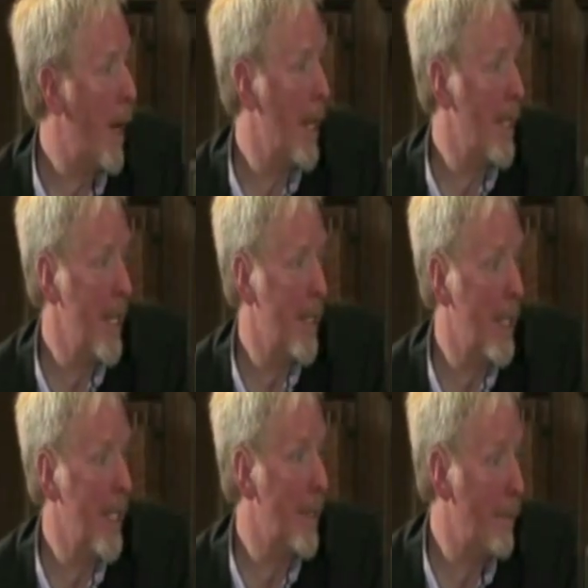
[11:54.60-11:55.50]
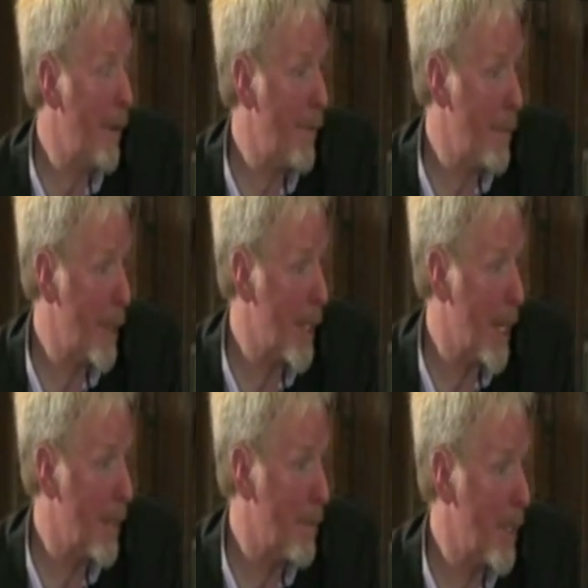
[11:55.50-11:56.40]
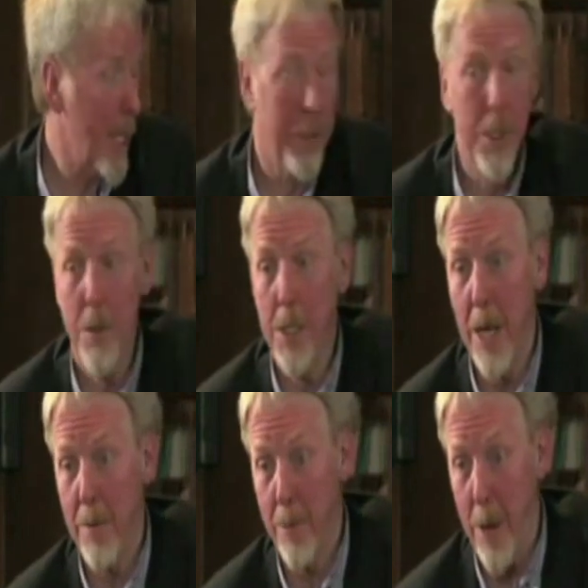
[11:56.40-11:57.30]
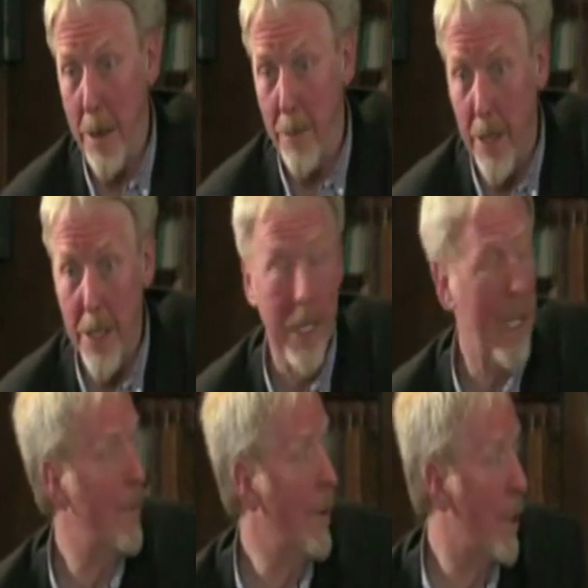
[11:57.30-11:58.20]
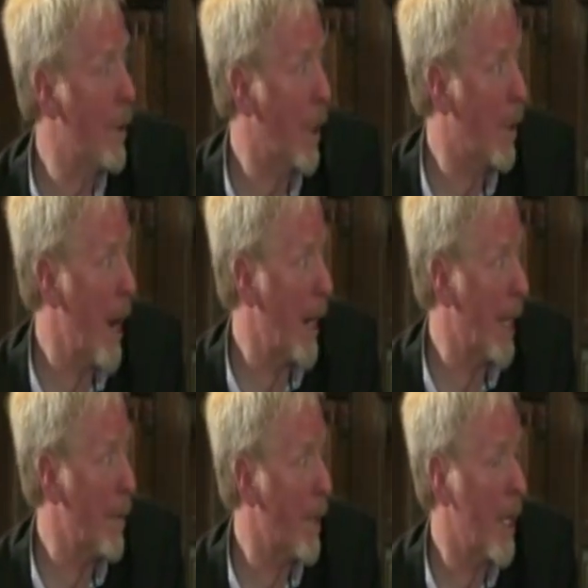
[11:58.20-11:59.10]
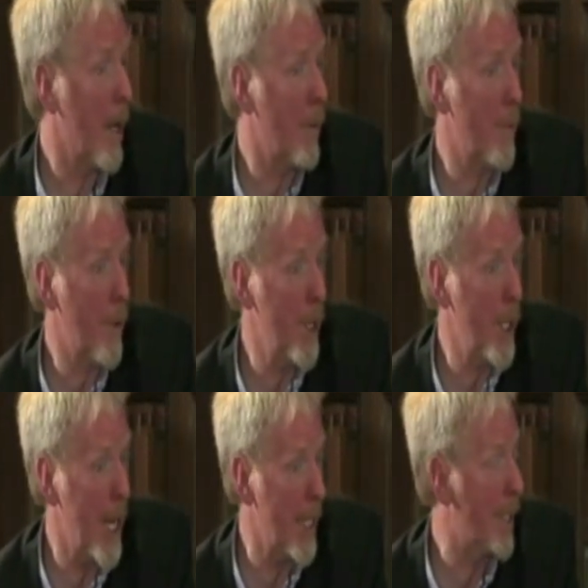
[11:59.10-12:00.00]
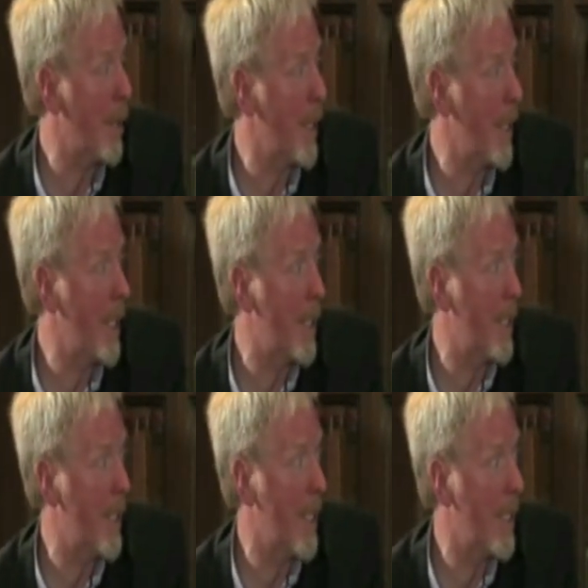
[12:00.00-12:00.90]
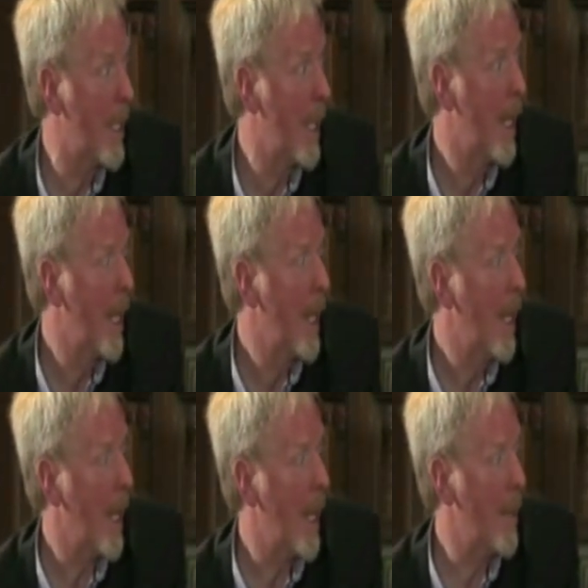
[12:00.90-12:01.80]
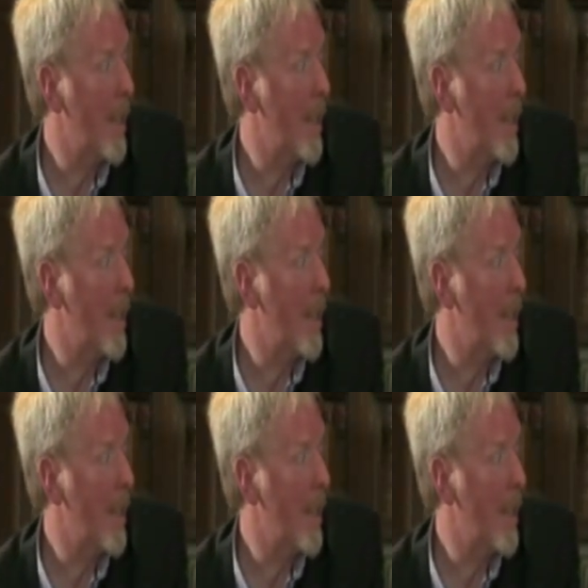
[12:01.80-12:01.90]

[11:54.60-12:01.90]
biodiesel at least a 50% CO2 saving benefit if you do it correctly. But I would appreciate in some instances uh,